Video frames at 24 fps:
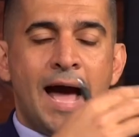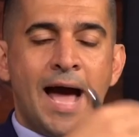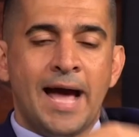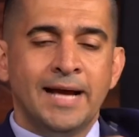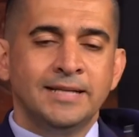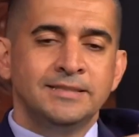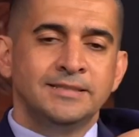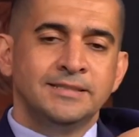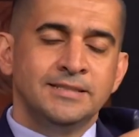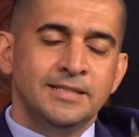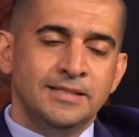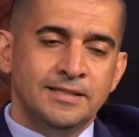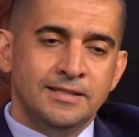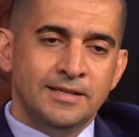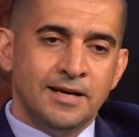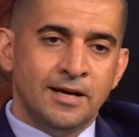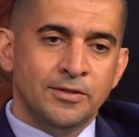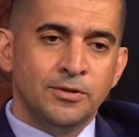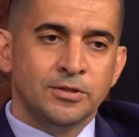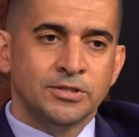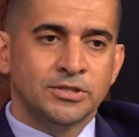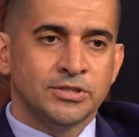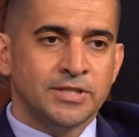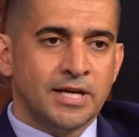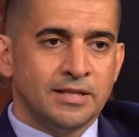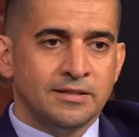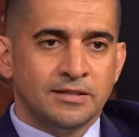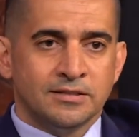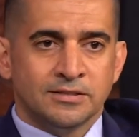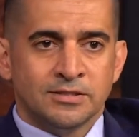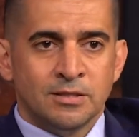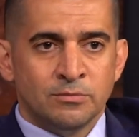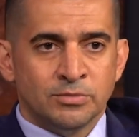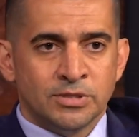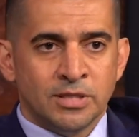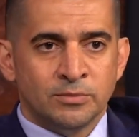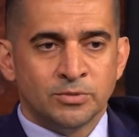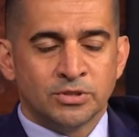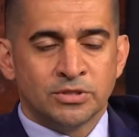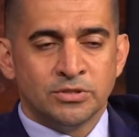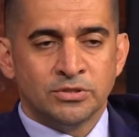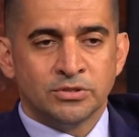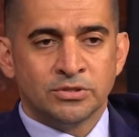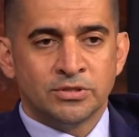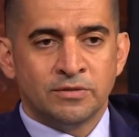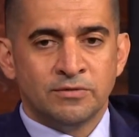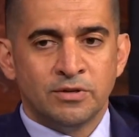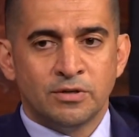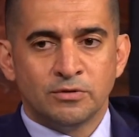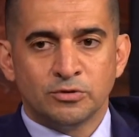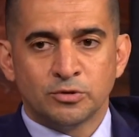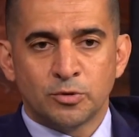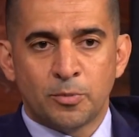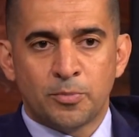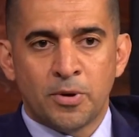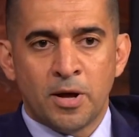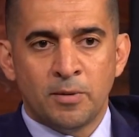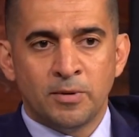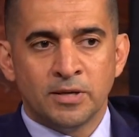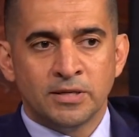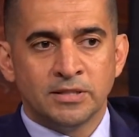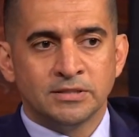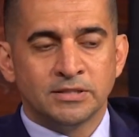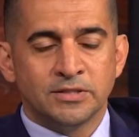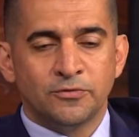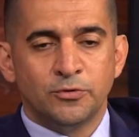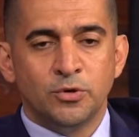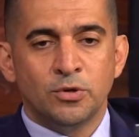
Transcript: I see the other side that sometimes conservatives, Republicans,